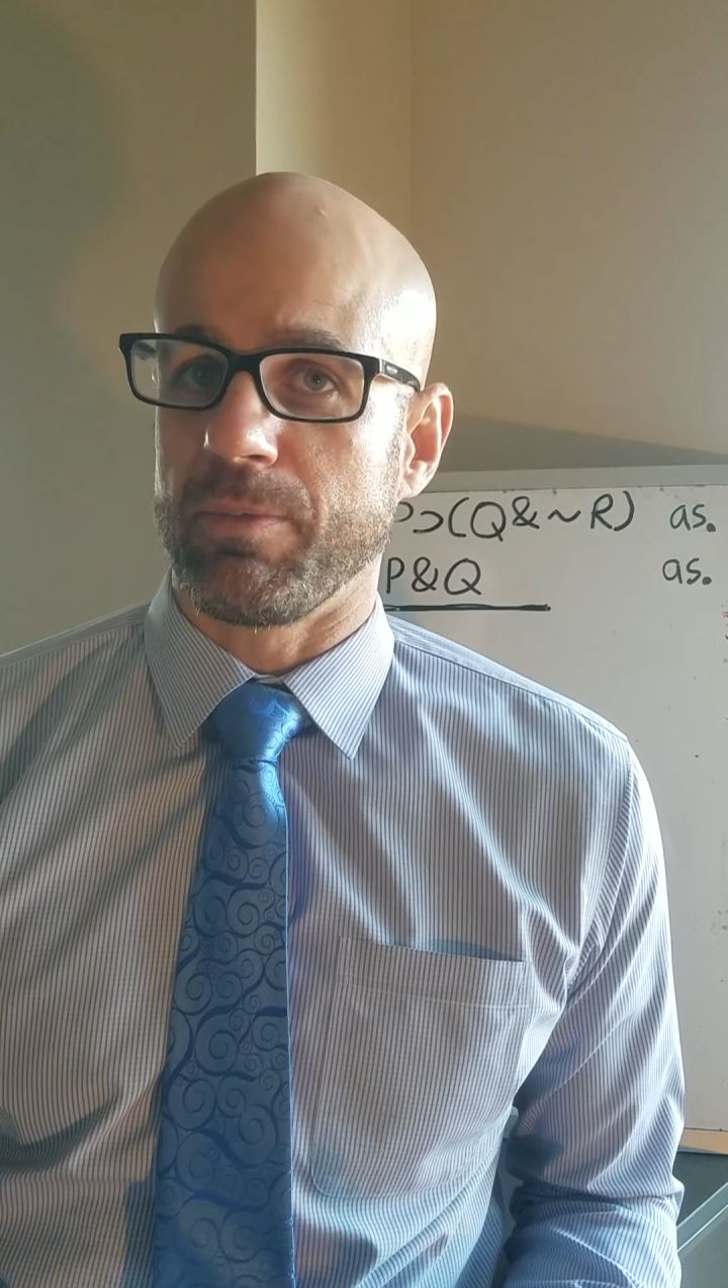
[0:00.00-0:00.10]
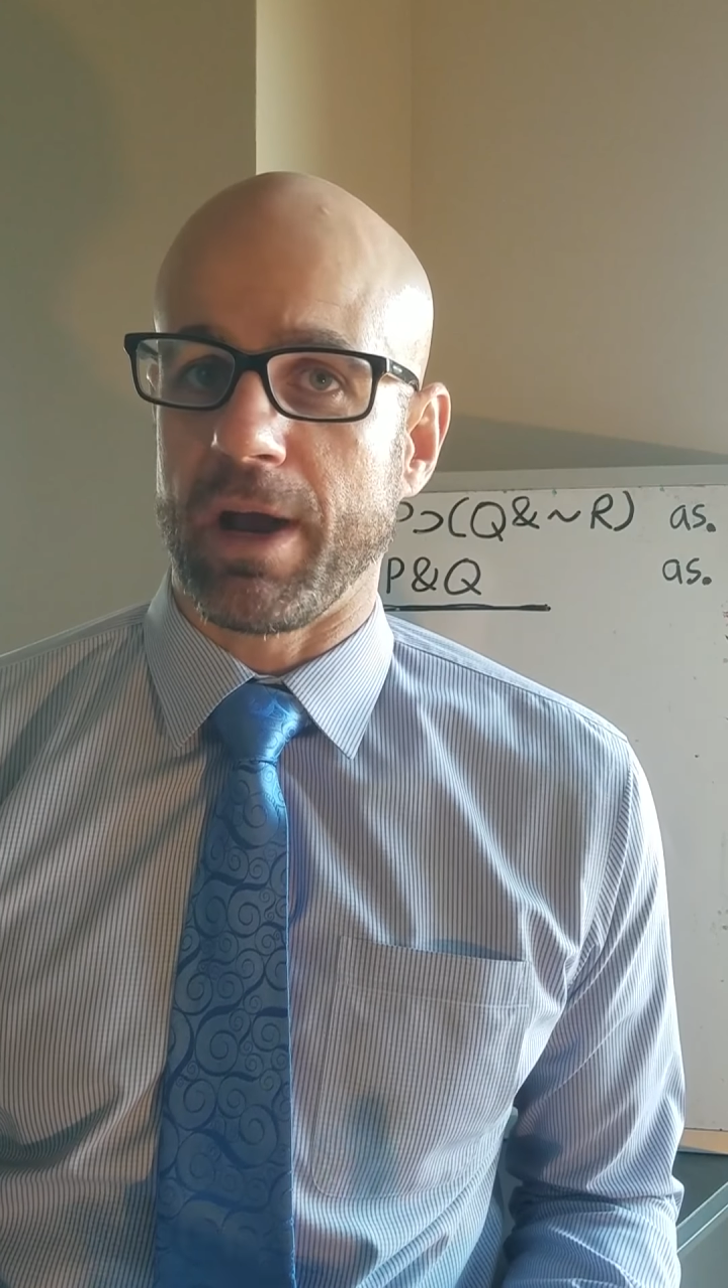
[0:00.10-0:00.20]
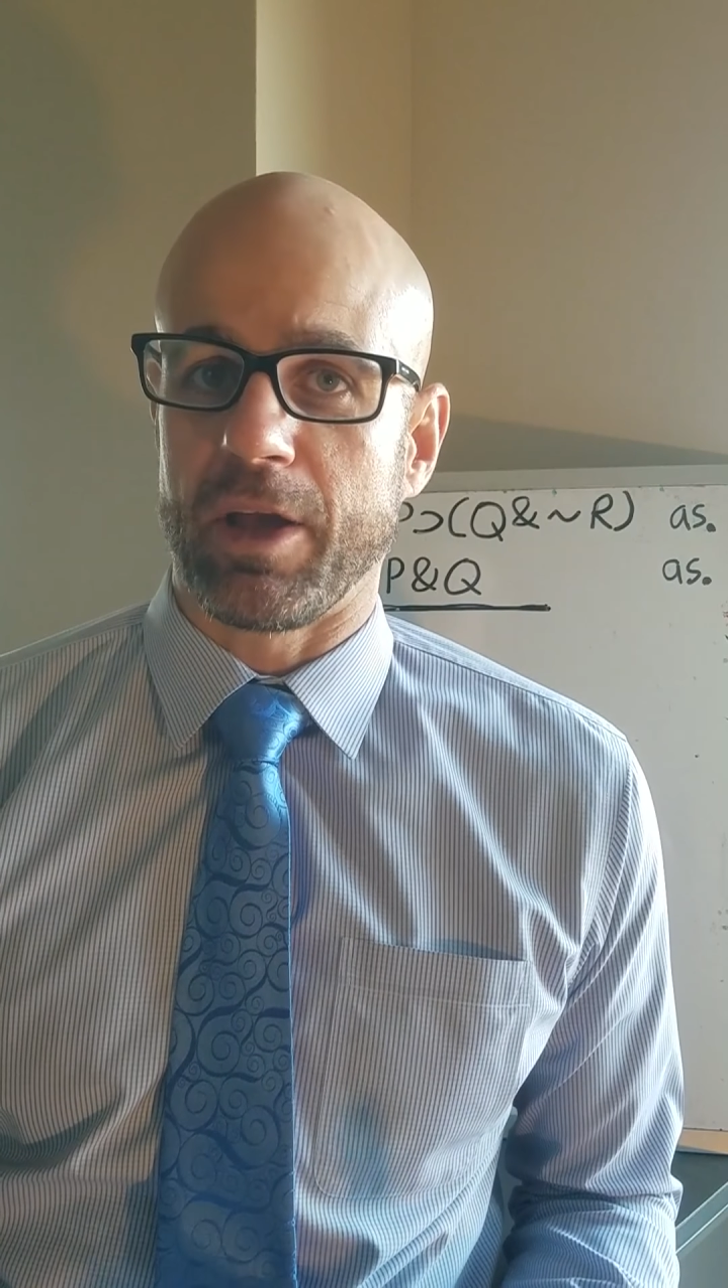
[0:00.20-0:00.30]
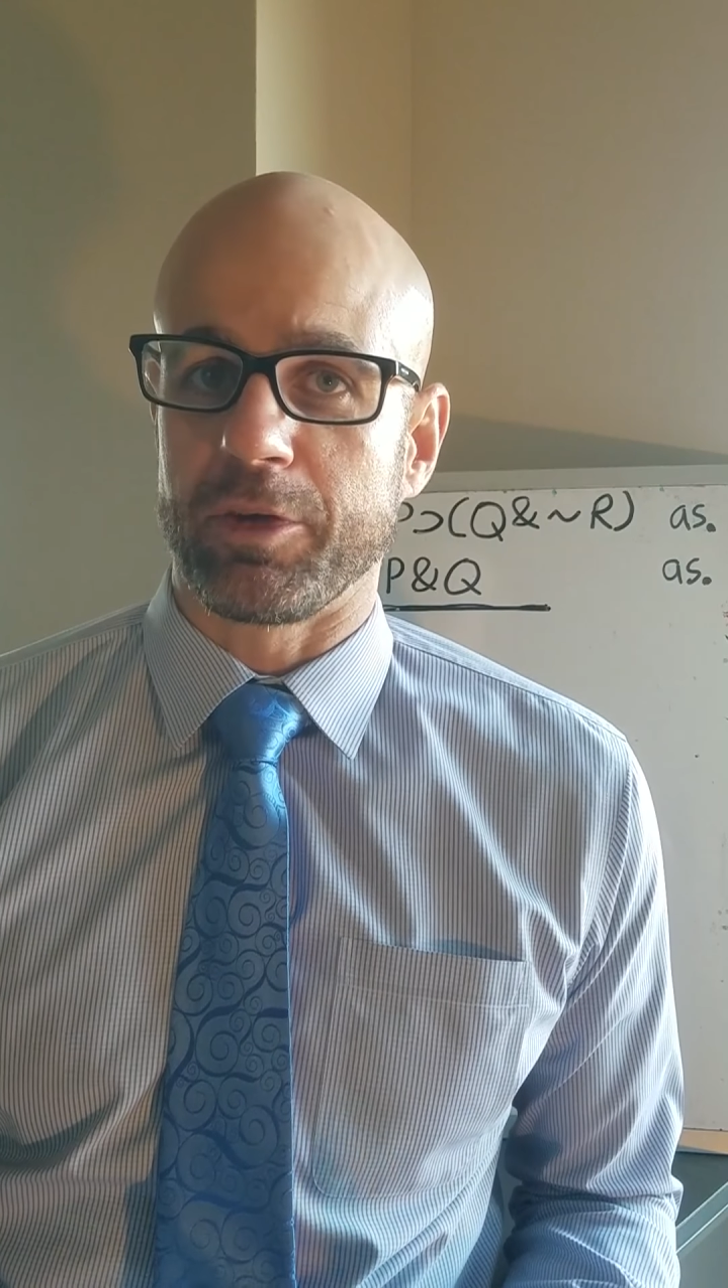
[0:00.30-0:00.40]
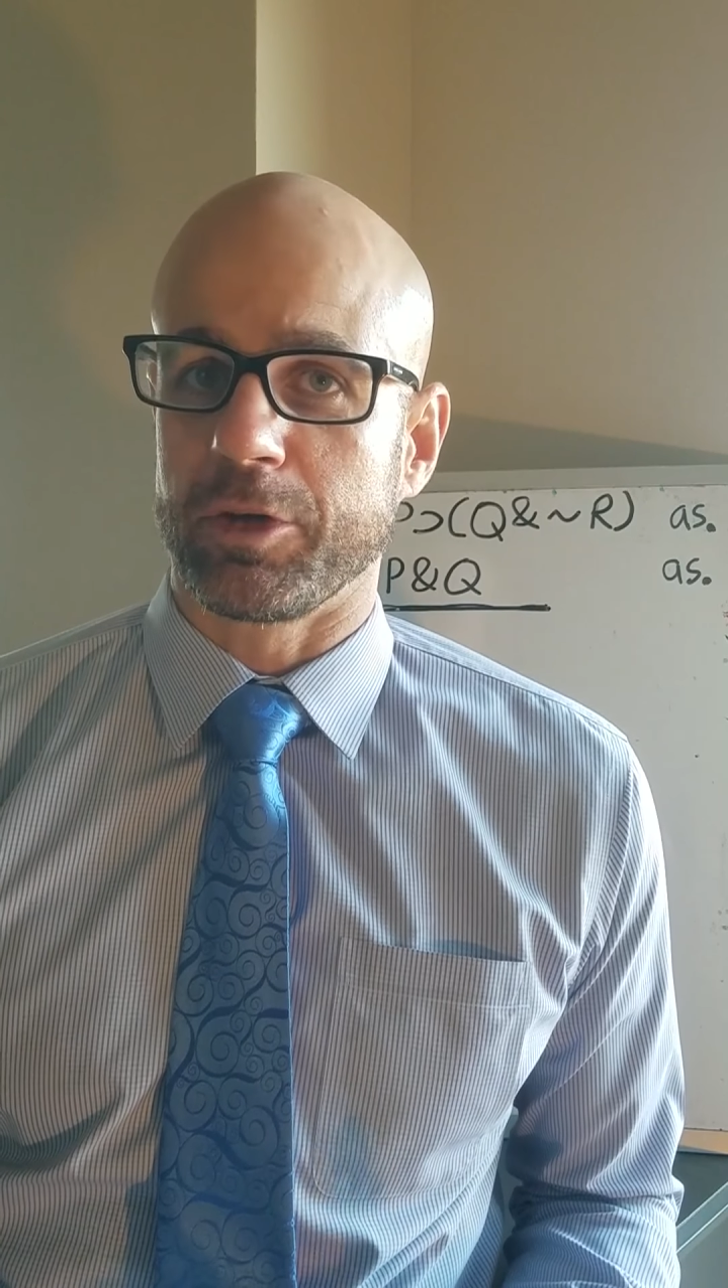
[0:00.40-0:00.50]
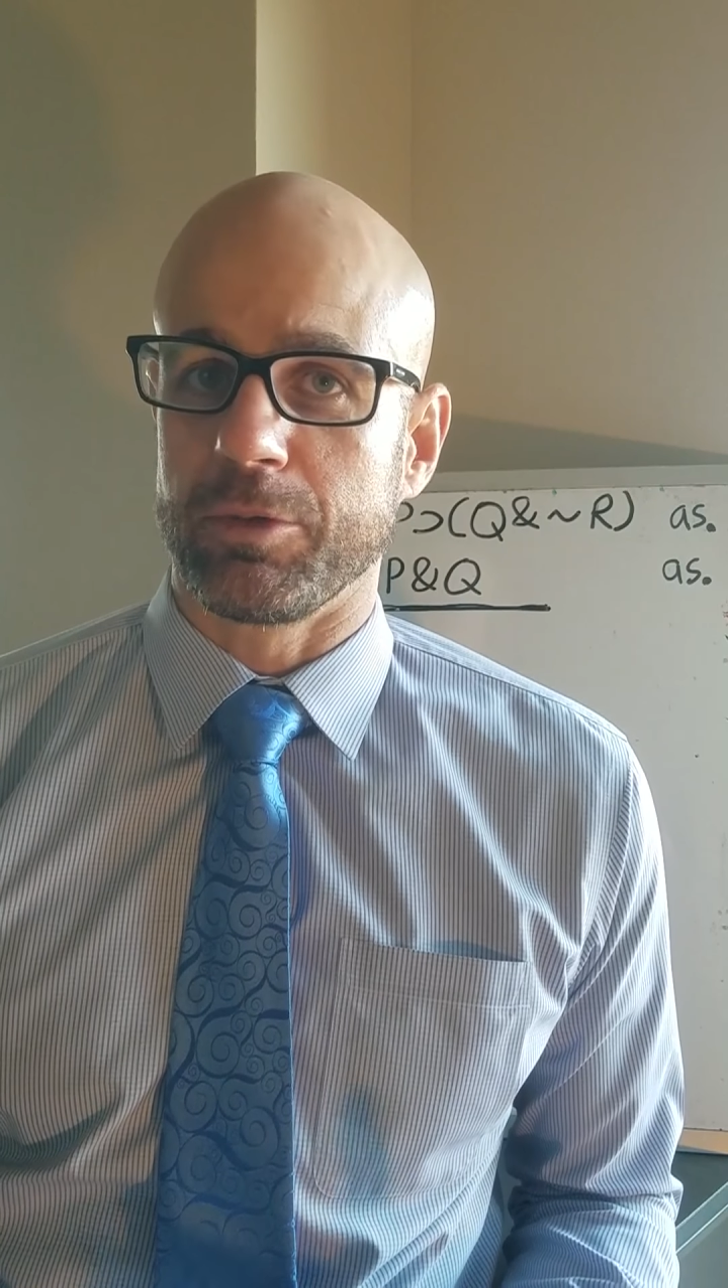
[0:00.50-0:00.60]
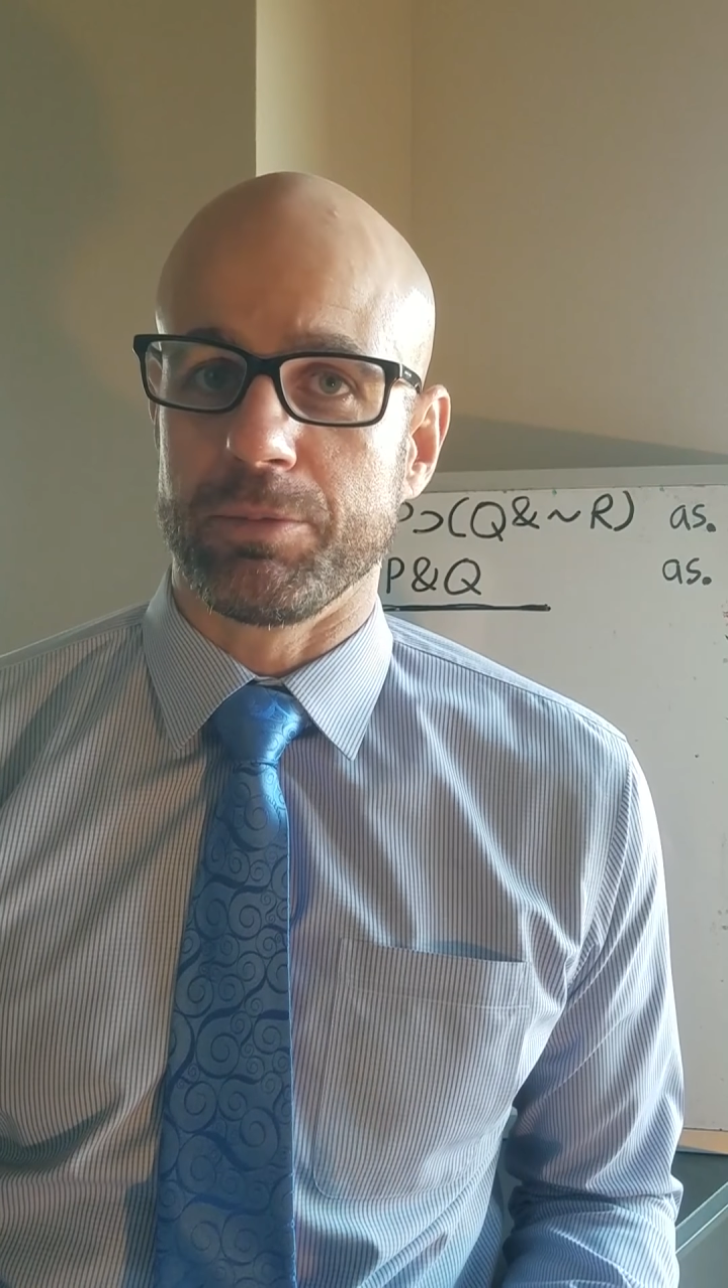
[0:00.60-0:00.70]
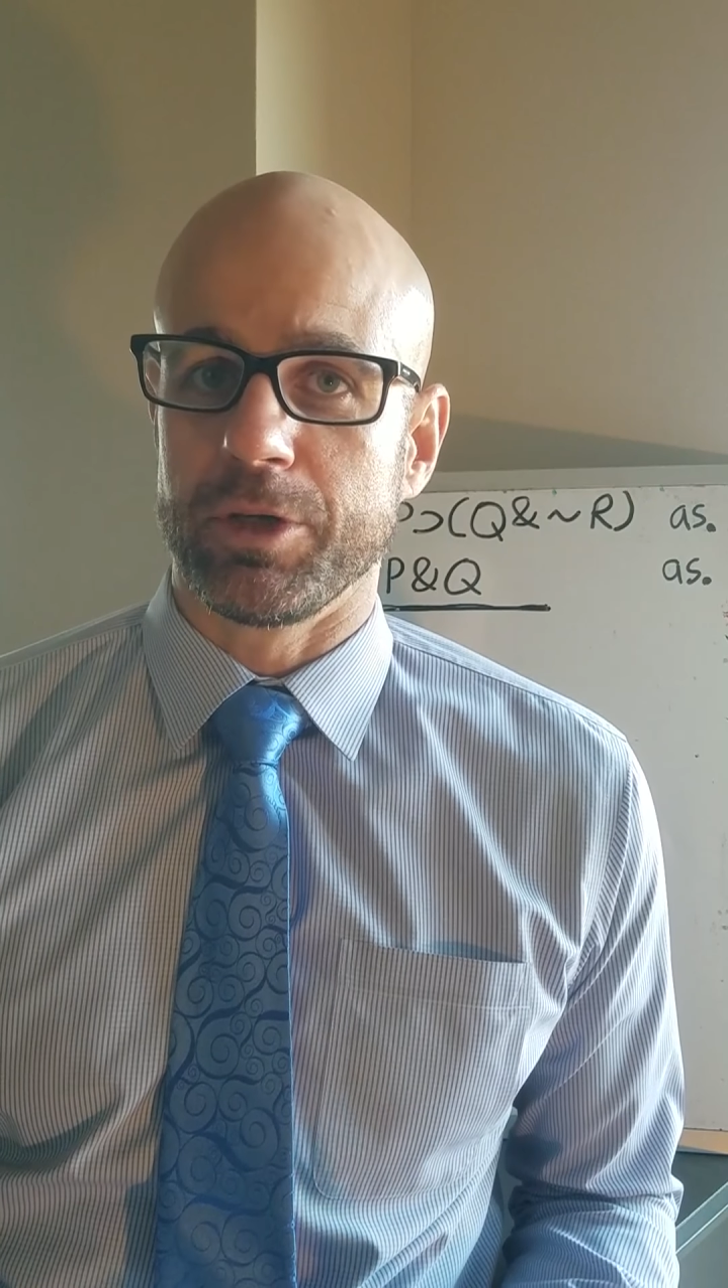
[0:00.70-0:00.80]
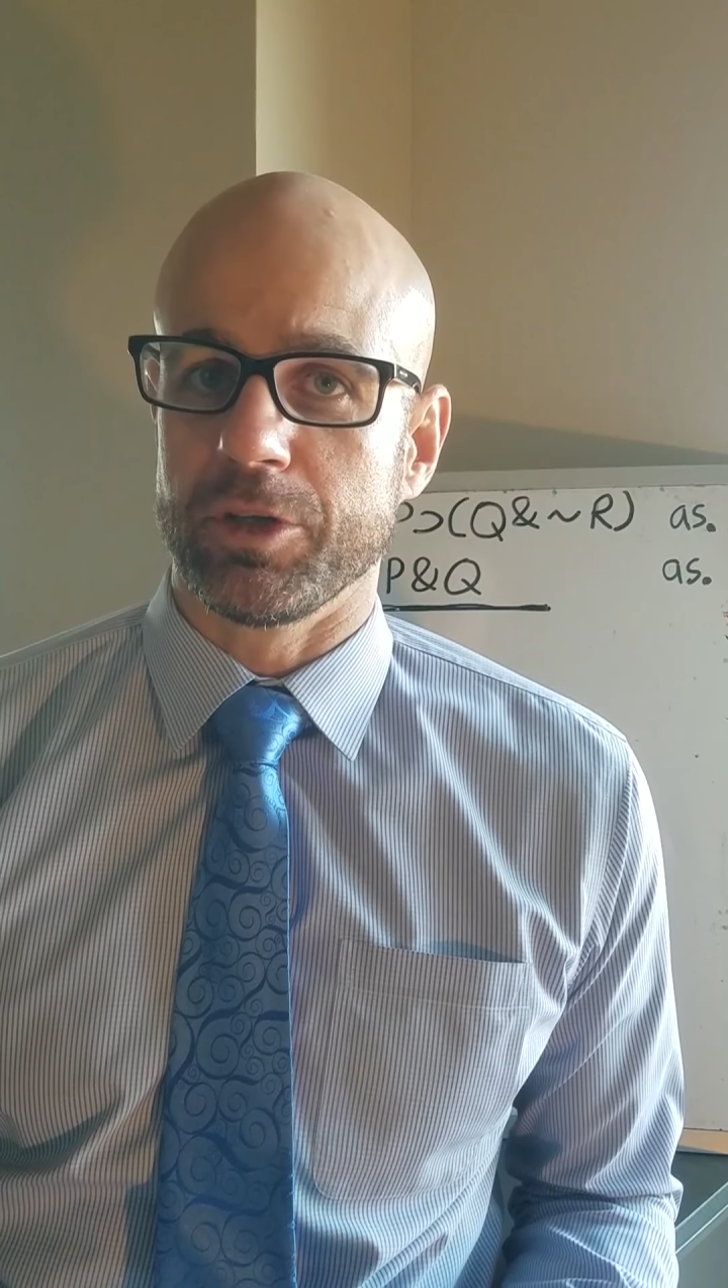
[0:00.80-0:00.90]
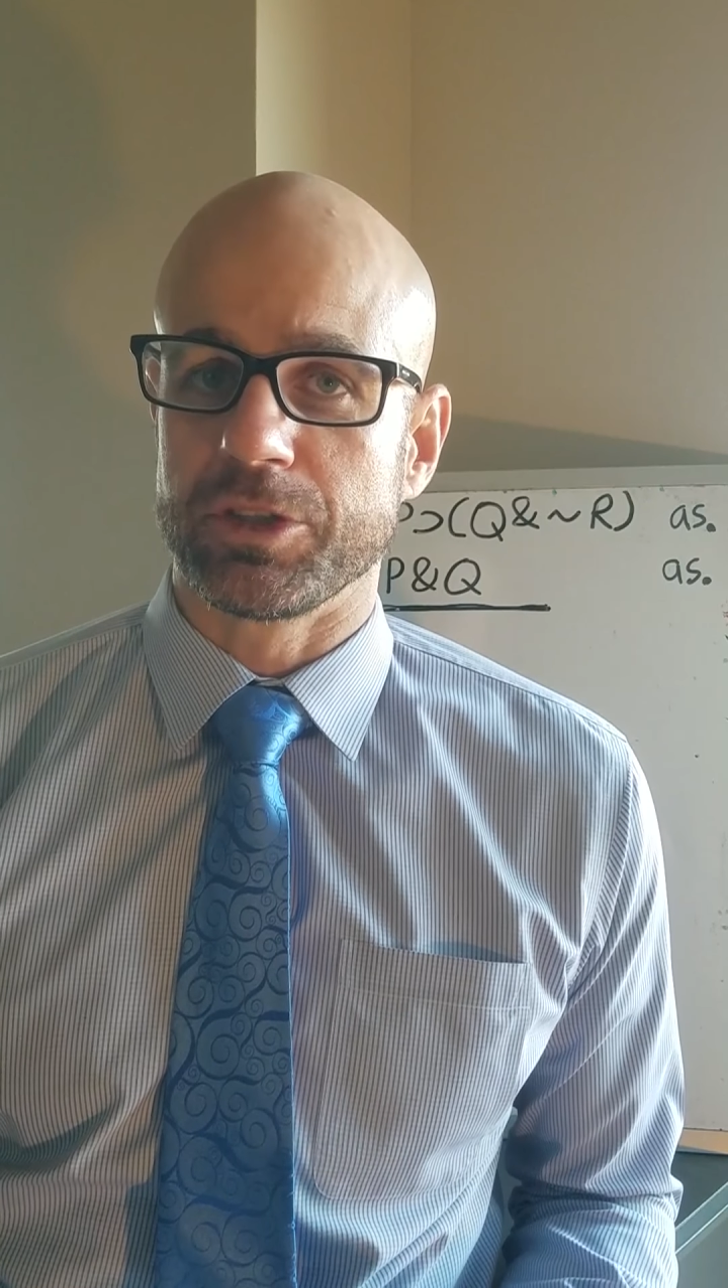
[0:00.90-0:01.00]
math or computer